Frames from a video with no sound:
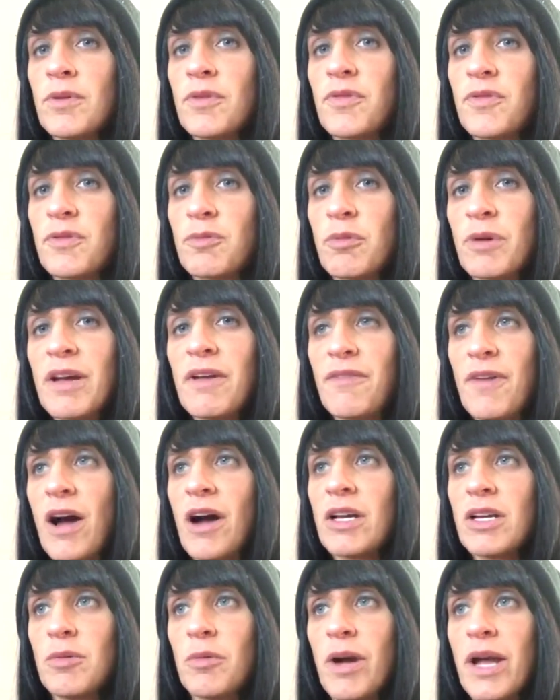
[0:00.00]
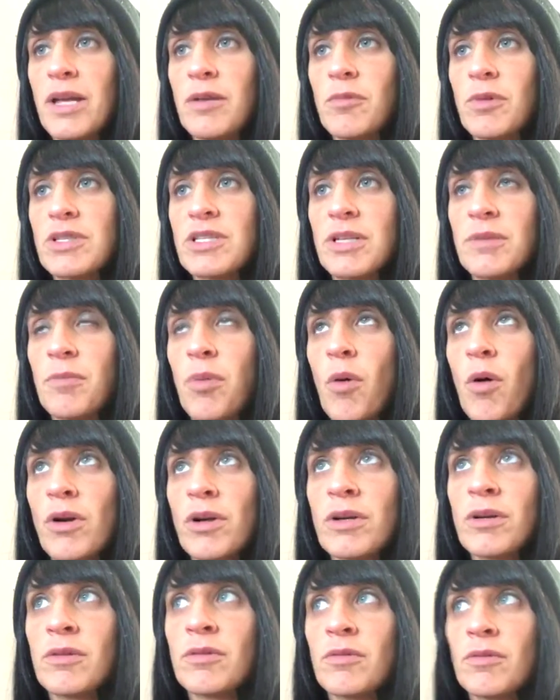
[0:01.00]
reevaluate what's
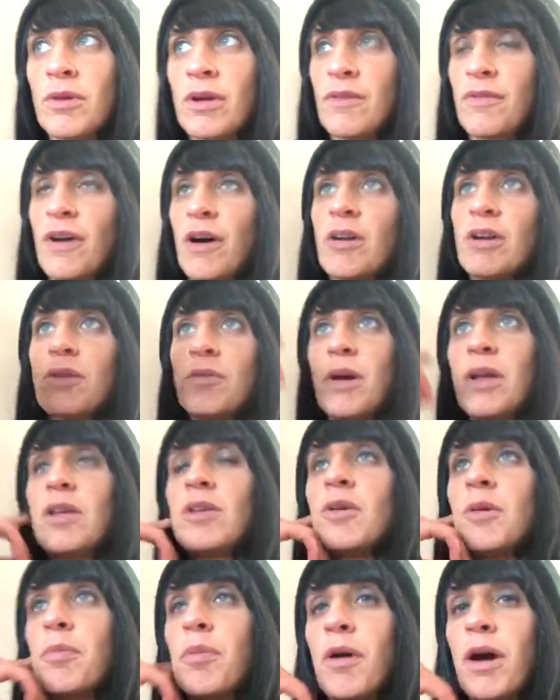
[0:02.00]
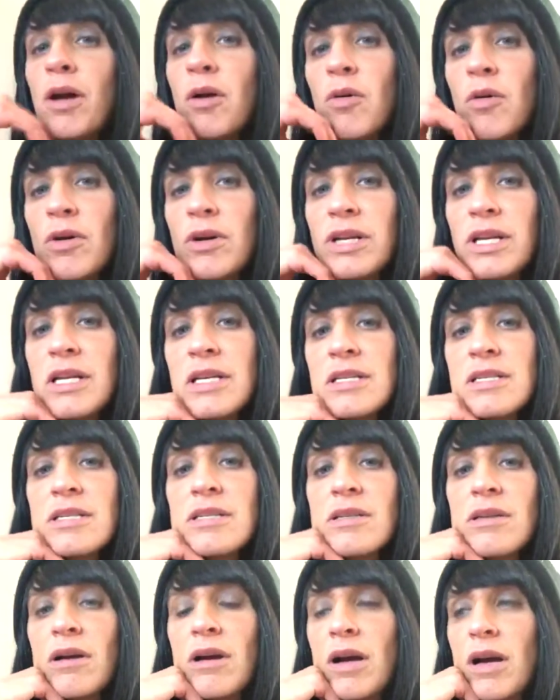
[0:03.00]
important, reevaluate your
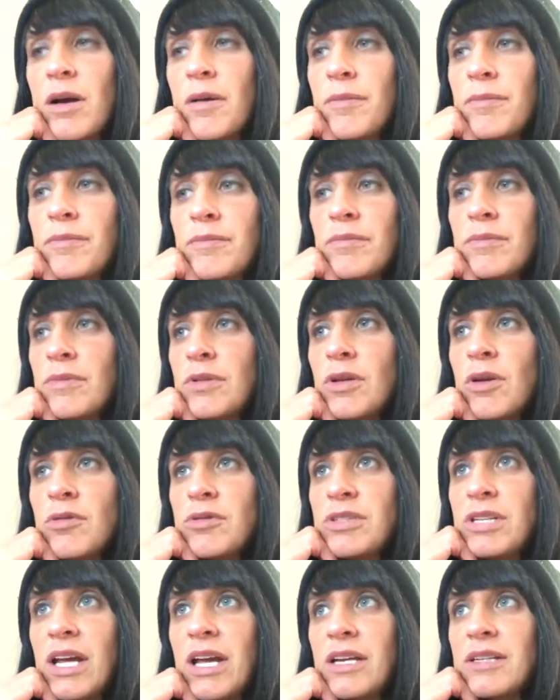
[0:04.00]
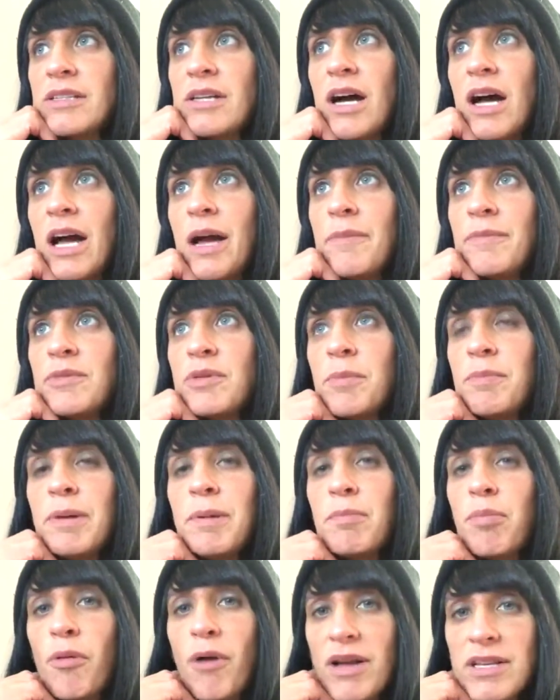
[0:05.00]
priorities, take time to be
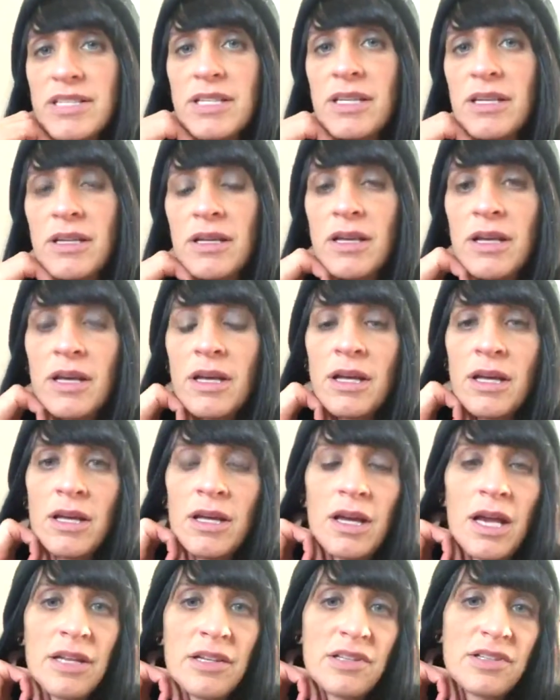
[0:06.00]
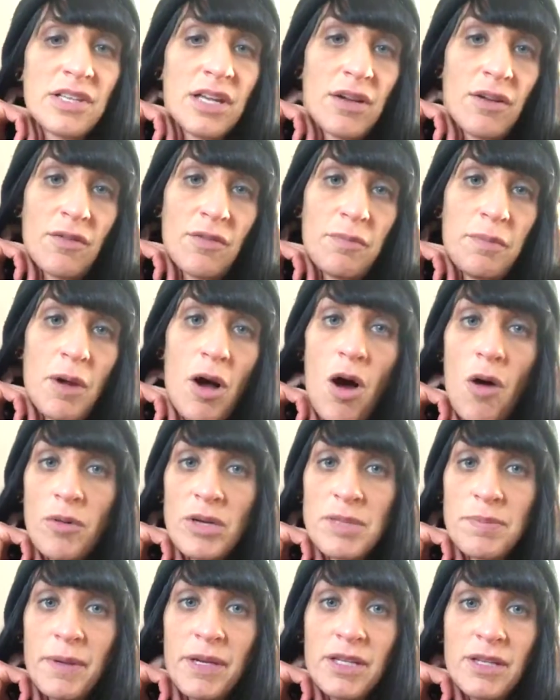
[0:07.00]
present instead of
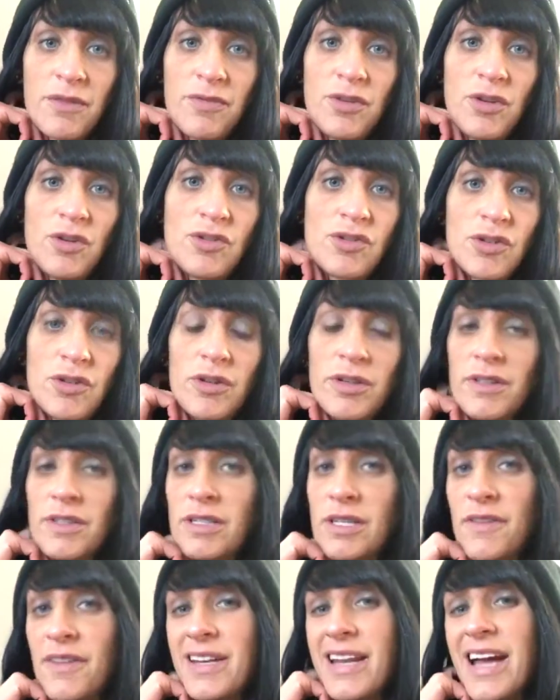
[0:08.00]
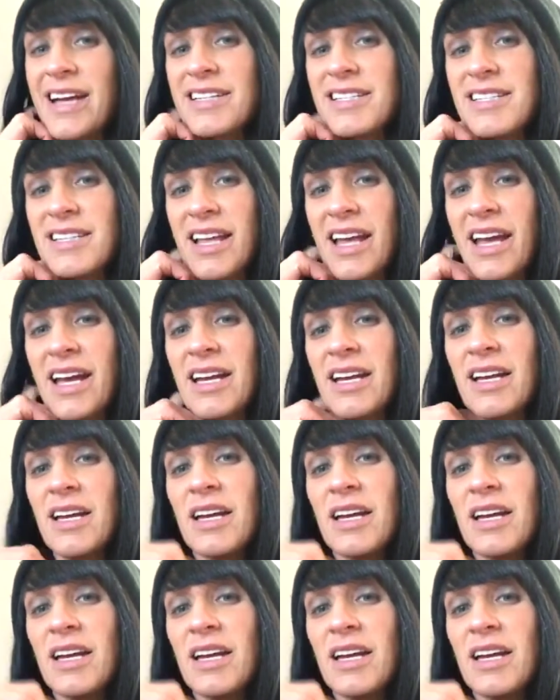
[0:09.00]
always be in the future and to the next thing.